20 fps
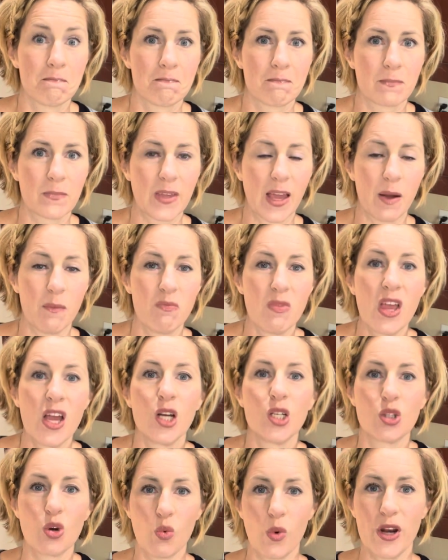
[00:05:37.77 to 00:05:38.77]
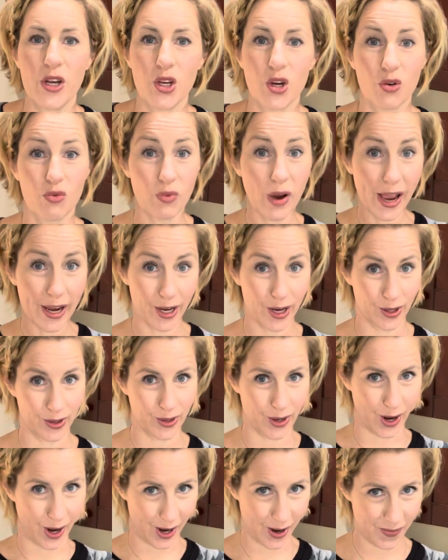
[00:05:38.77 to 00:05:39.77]
Okay, so when you're
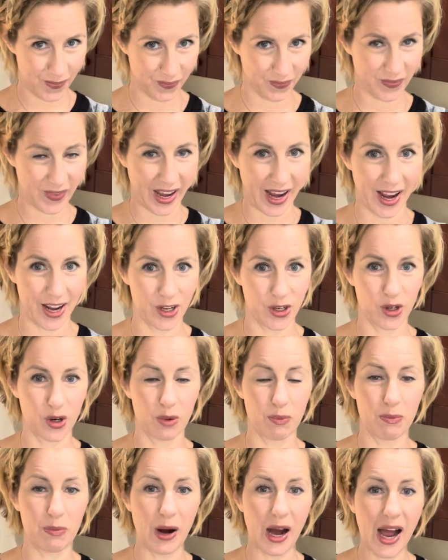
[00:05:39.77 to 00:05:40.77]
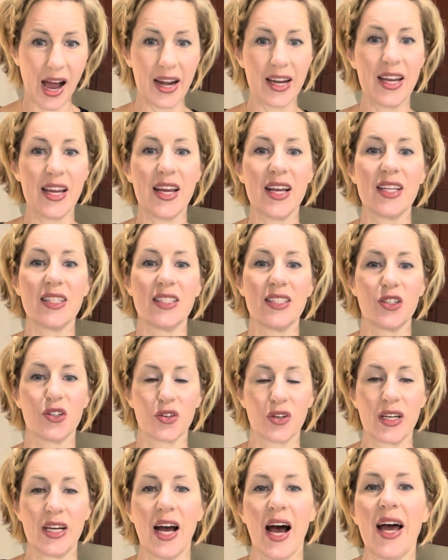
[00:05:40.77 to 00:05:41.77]
regular and your body is and your
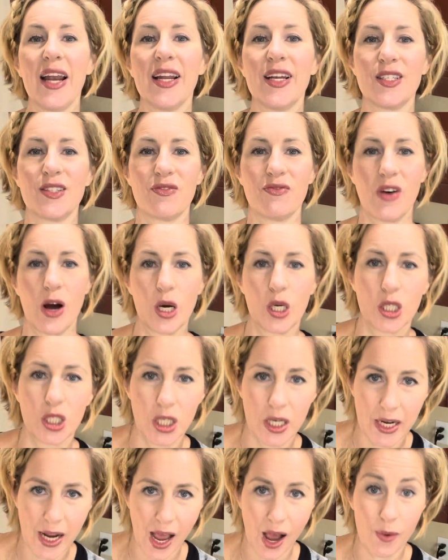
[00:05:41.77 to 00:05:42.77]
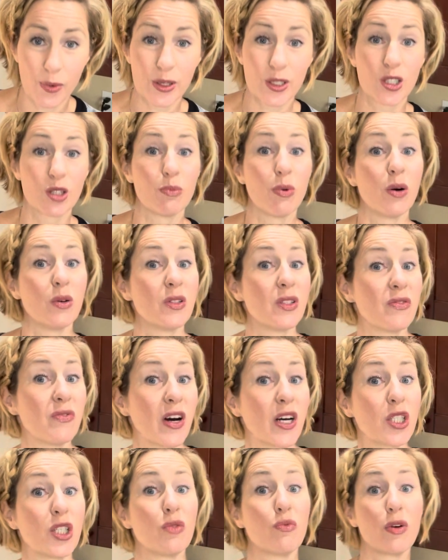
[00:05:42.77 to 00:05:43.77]
gut is functioning how it's supposed to
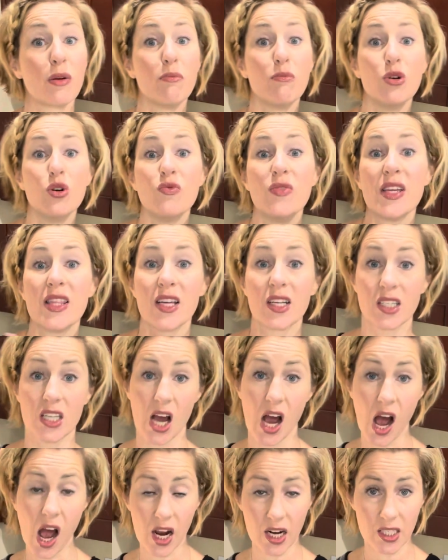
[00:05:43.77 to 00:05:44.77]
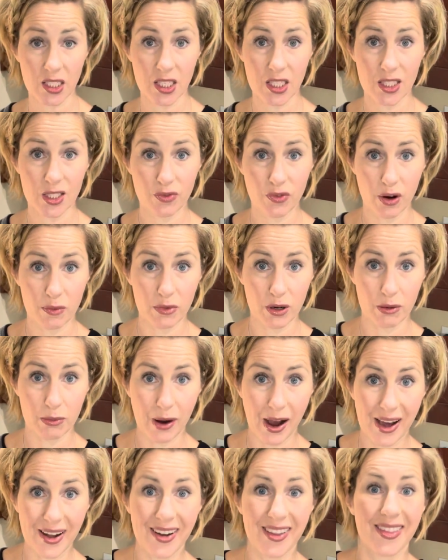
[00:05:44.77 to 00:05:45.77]
function, removing the toxins from your
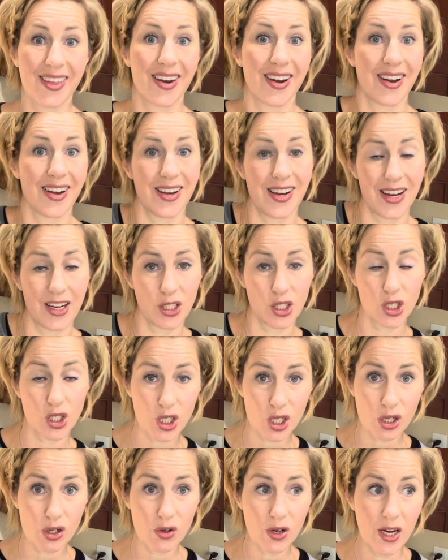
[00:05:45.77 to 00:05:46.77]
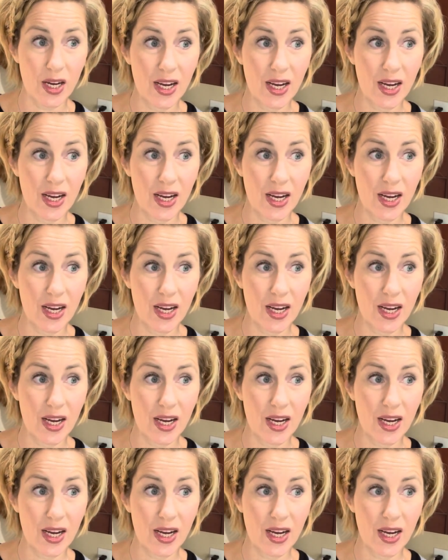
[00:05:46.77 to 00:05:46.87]
body that it needs to,